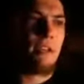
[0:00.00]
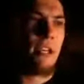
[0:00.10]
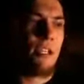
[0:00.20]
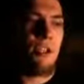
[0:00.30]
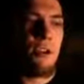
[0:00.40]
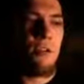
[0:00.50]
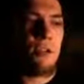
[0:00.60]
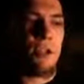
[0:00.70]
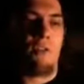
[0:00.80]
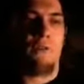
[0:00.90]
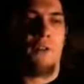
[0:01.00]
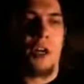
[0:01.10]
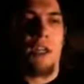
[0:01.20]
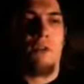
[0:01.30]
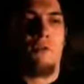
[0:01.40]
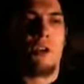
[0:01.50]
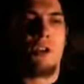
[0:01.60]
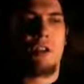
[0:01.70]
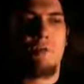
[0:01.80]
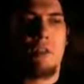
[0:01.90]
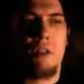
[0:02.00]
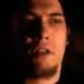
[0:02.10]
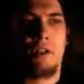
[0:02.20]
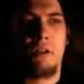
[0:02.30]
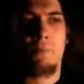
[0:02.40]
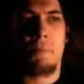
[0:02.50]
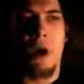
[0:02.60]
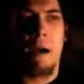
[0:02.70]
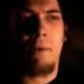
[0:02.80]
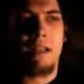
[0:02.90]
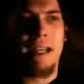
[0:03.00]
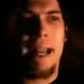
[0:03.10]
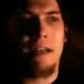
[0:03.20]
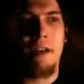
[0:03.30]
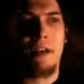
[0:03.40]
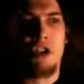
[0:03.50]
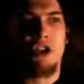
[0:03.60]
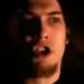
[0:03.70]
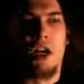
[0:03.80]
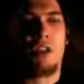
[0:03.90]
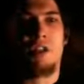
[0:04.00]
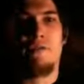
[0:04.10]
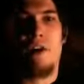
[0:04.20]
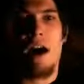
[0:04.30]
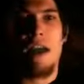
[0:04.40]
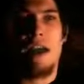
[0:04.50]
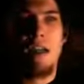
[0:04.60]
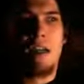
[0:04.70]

They used the fucking Christian religion as propaganda to justify